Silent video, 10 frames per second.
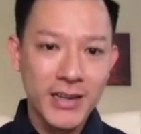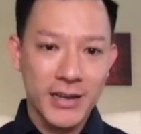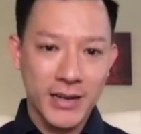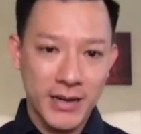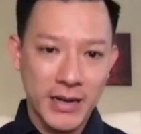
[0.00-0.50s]

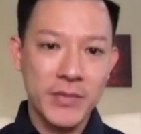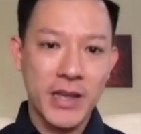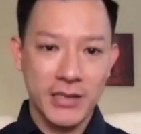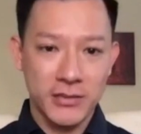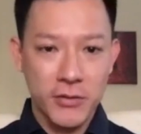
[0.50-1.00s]
Um,
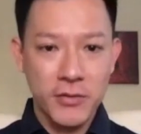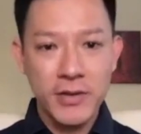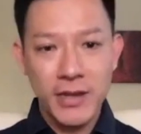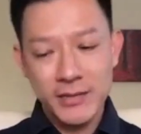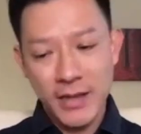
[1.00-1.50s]
yeah, so you do the
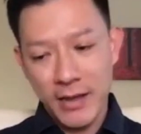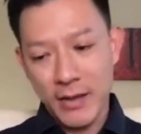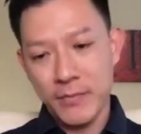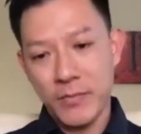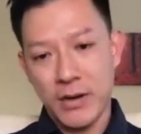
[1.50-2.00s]

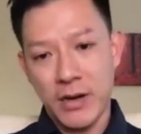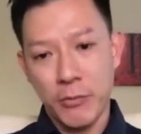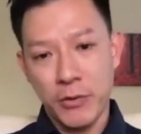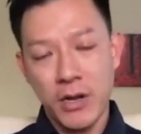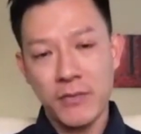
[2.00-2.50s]
exam, uh, we
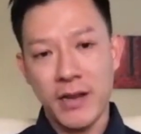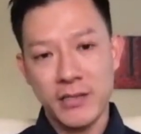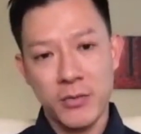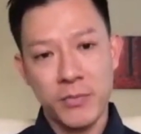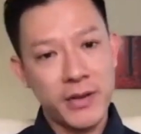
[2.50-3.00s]
do a lot of S
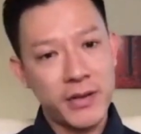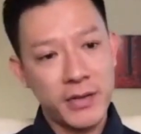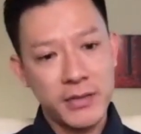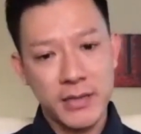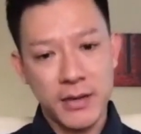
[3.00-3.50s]
R
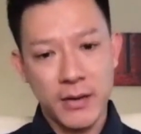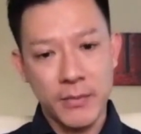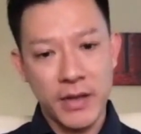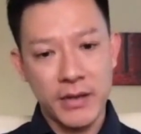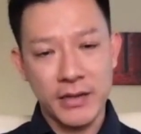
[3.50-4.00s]
Ps, um,
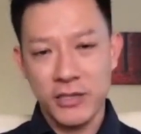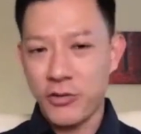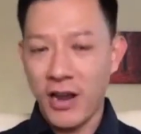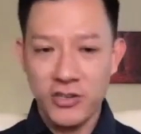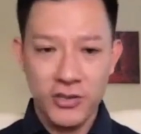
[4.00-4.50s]
any
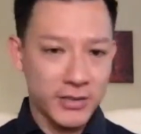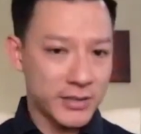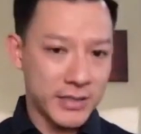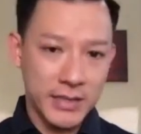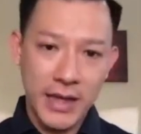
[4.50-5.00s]

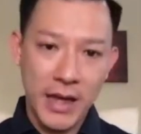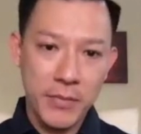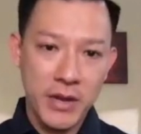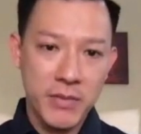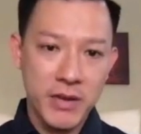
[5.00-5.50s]
extractions that
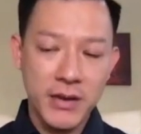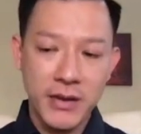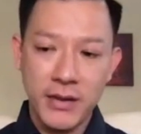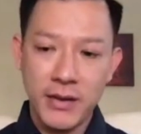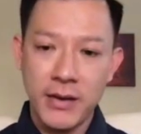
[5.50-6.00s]
may be
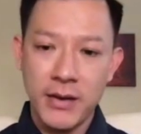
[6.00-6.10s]
needed.